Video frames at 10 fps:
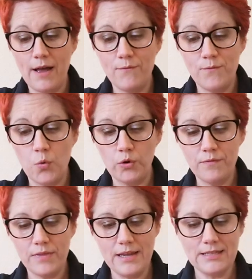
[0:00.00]
we have 4
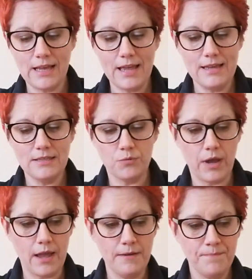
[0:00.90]
of these guys.
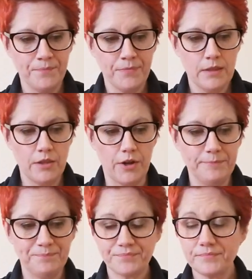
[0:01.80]
Okay,
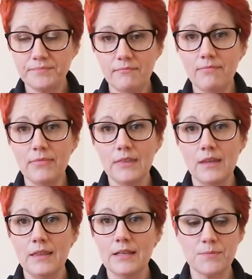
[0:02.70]
now
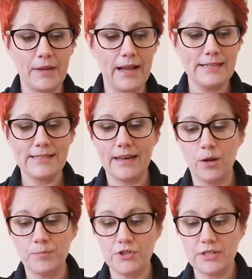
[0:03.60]
this wee guy's sitting
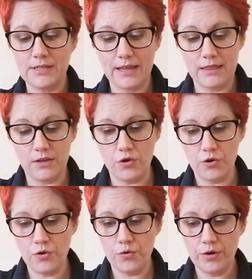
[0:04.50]
up just like the
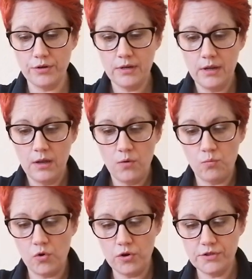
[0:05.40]
unicorn
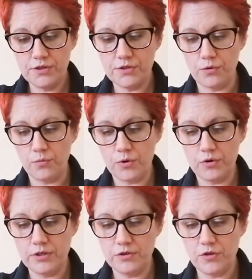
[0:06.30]
was, so we're
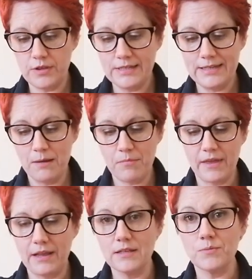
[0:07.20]
going to do the same
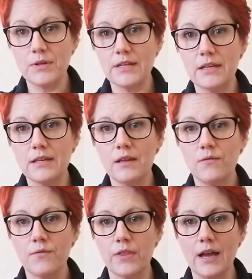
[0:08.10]
thing as we did
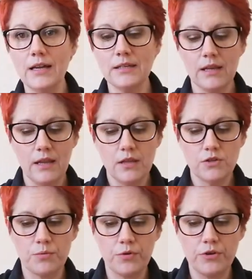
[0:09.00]
for that.
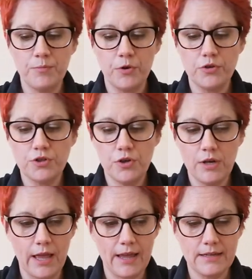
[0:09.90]
So we're going to put 2
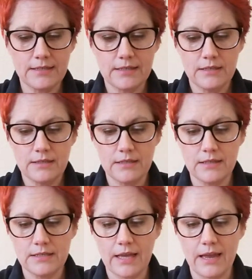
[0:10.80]
legs to
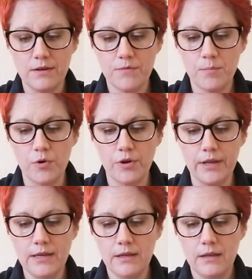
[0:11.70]
the side of the
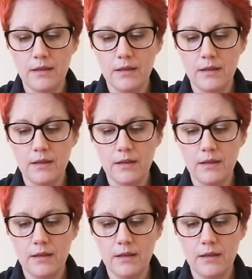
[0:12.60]
body,